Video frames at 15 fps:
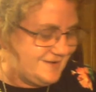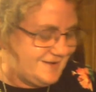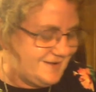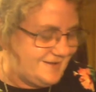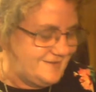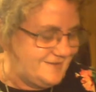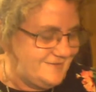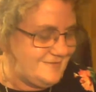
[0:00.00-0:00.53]

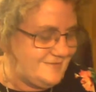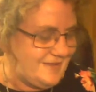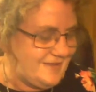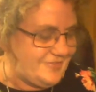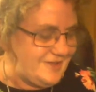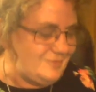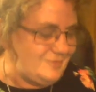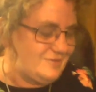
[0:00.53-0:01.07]
I
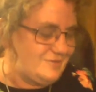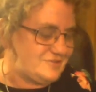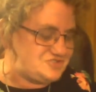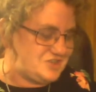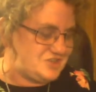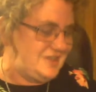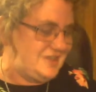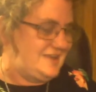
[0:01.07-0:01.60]
think it was
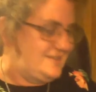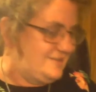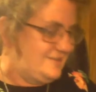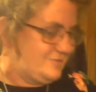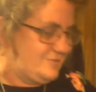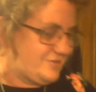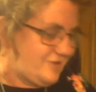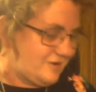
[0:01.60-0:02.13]
Chiquita that
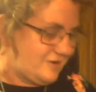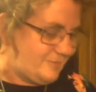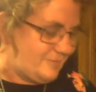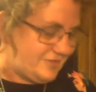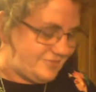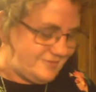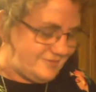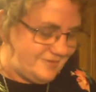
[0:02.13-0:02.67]
was talking about.
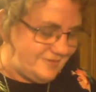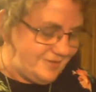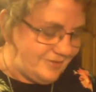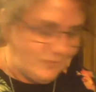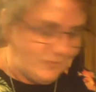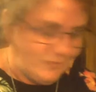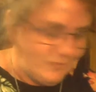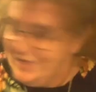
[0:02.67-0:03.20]

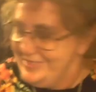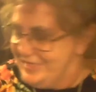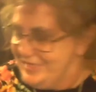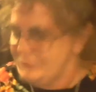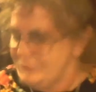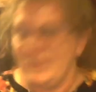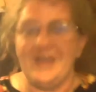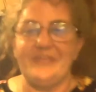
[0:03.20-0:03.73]
Well, that's
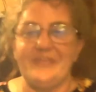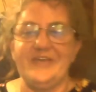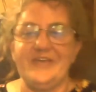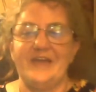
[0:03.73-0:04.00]
where I got the